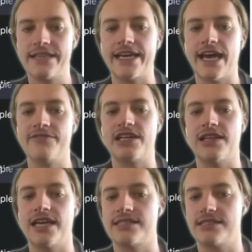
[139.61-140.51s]
They have the
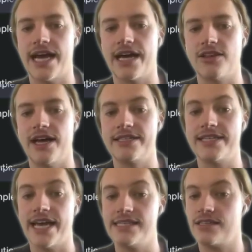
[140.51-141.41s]
classic tagline,
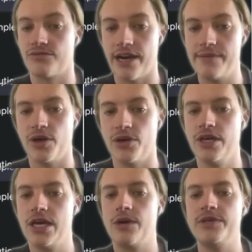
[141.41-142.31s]
taste the rainbow,
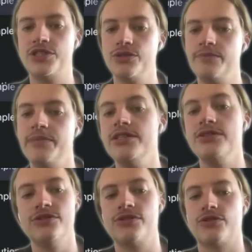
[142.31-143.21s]
which should be
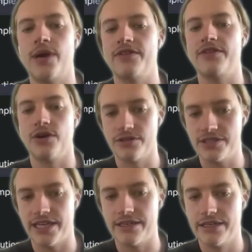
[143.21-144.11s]
used throughout the
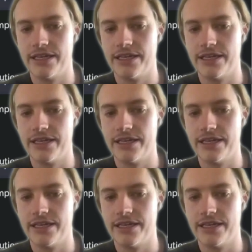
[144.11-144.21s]
content.